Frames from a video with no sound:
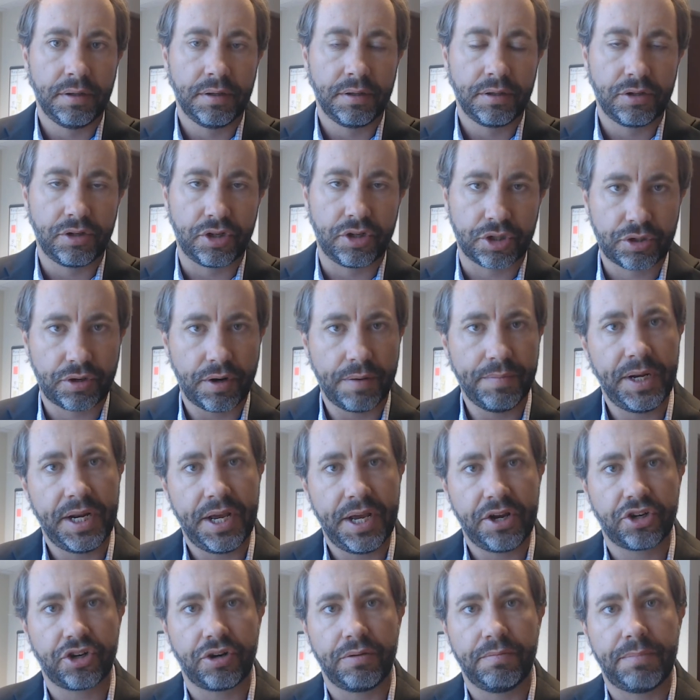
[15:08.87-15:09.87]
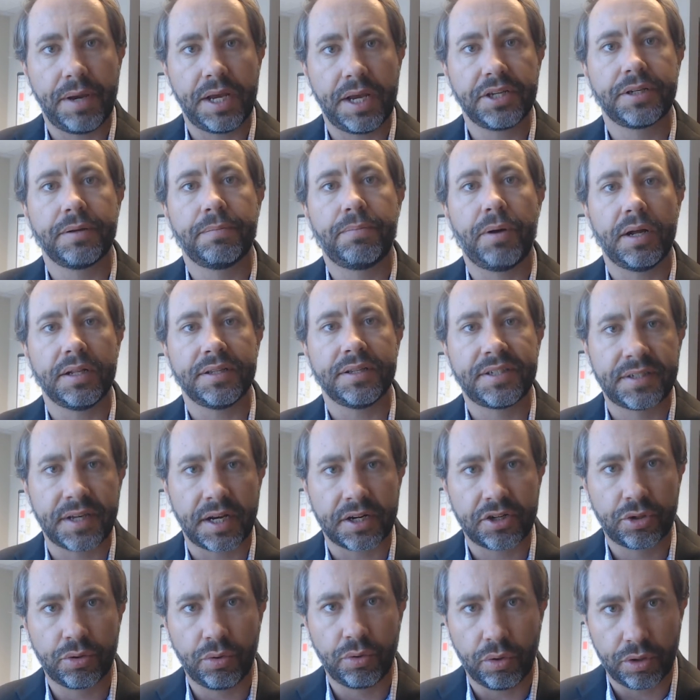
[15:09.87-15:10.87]
discrimination based upon
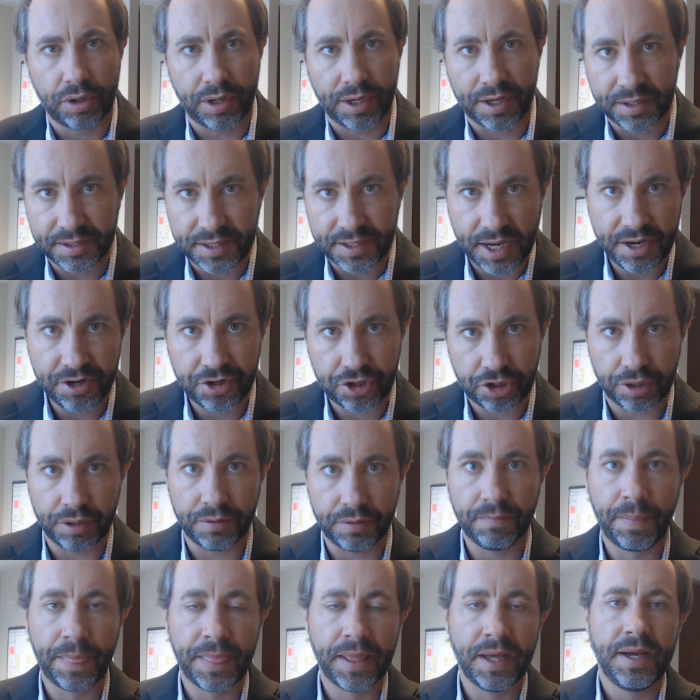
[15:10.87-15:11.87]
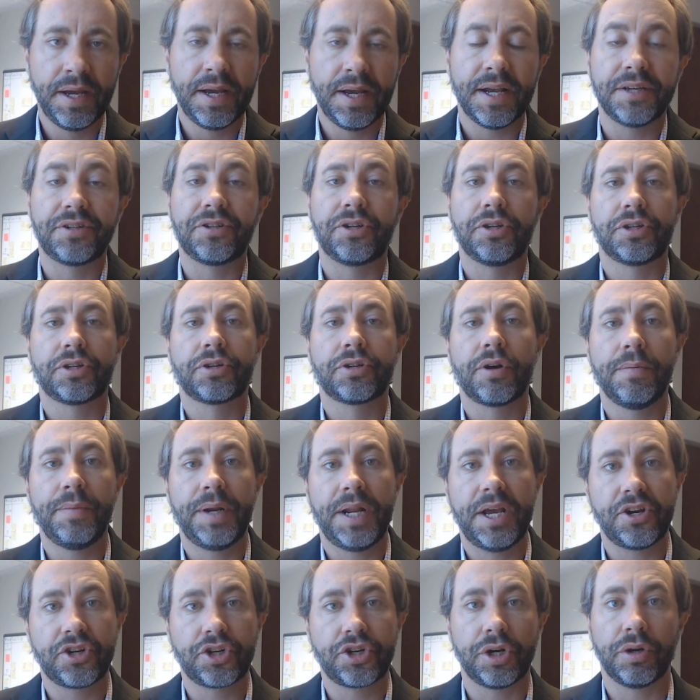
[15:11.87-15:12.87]
sexual orientation is
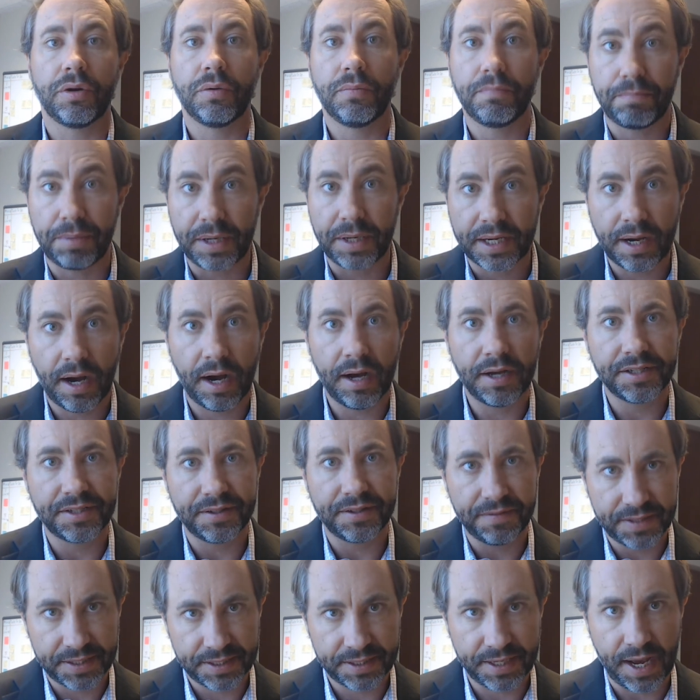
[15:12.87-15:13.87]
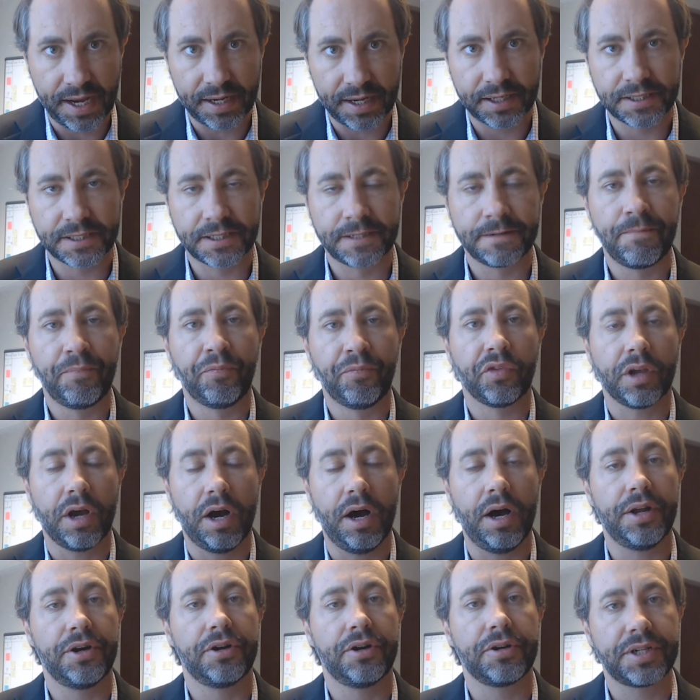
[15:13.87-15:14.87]
discrimination because of sex
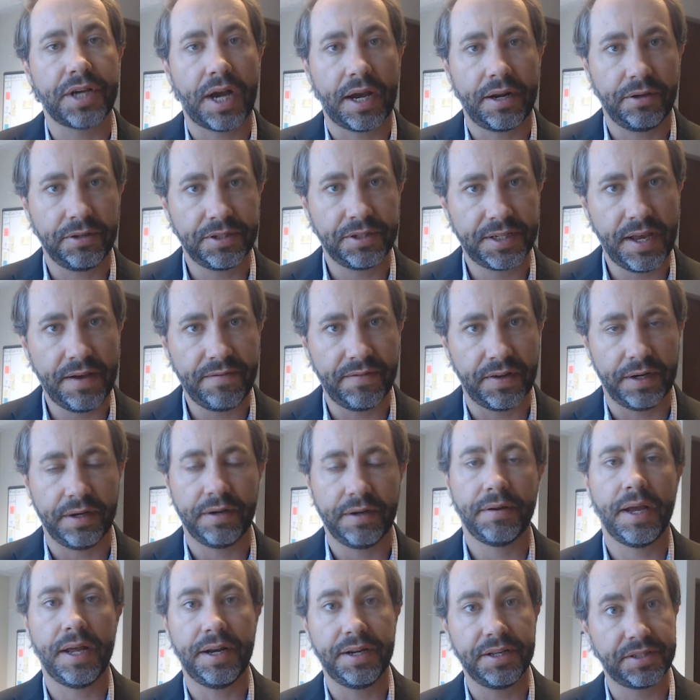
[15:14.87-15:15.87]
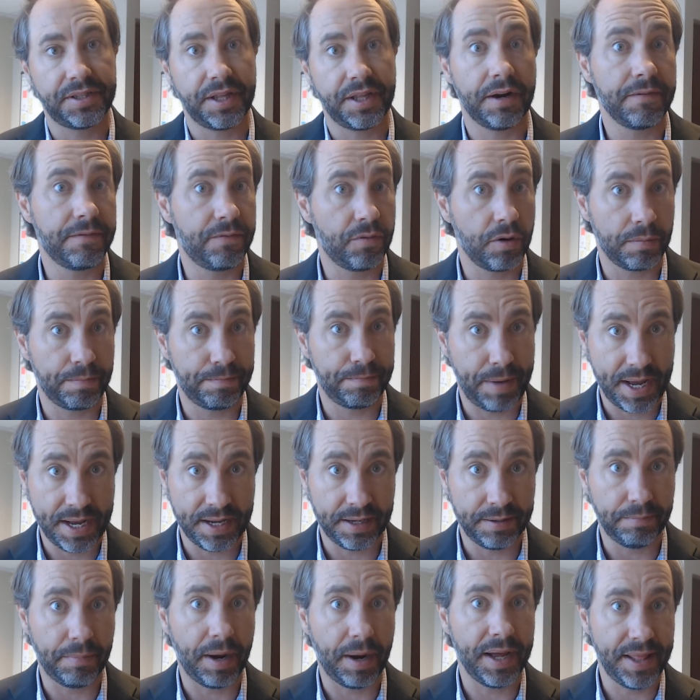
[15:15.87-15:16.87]
under Title VII and is therefore
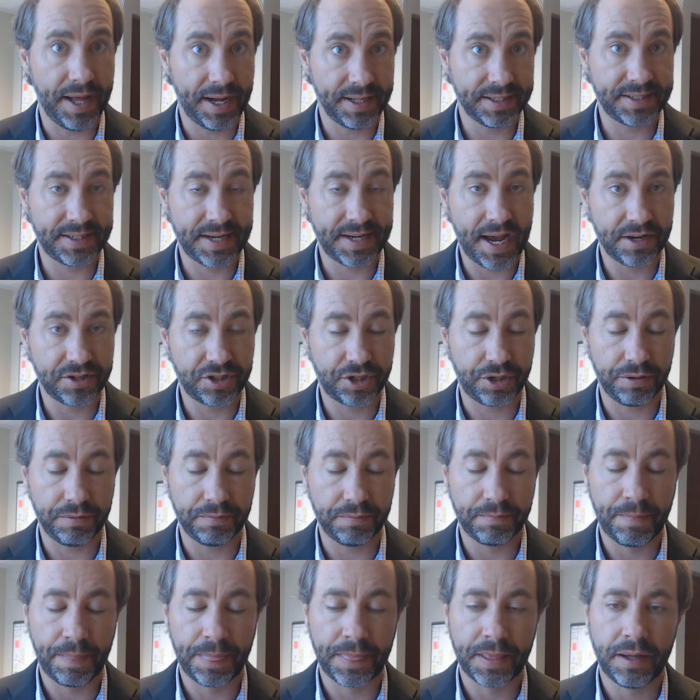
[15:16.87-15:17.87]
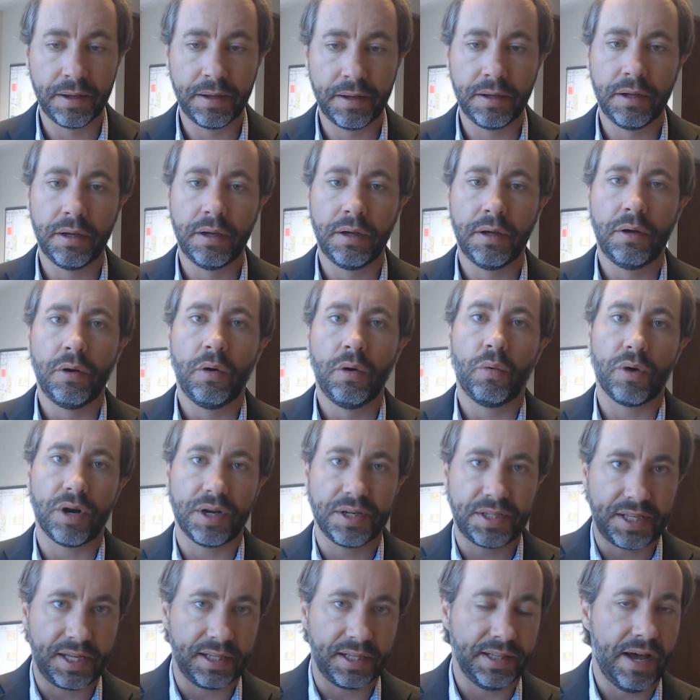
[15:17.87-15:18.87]
banned by that statute,
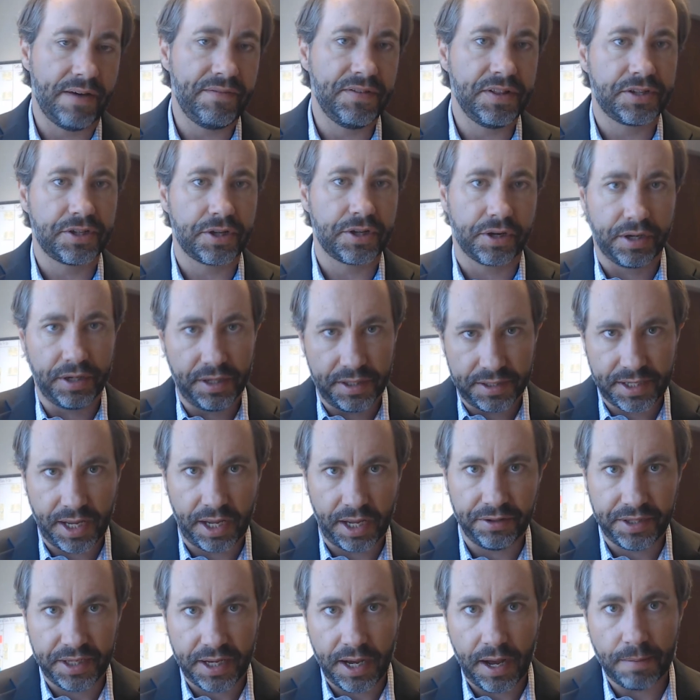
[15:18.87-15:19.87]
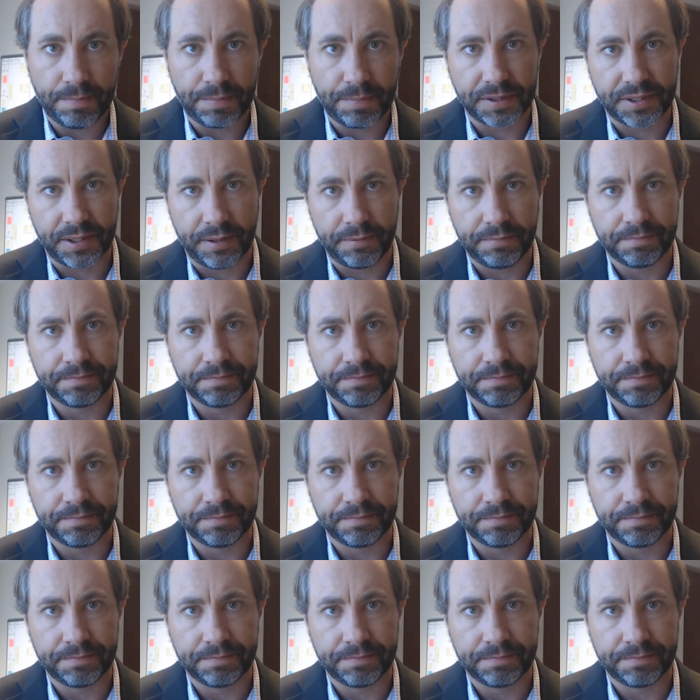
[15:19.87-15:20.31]
whereas the 11th Circuit has held the opposite.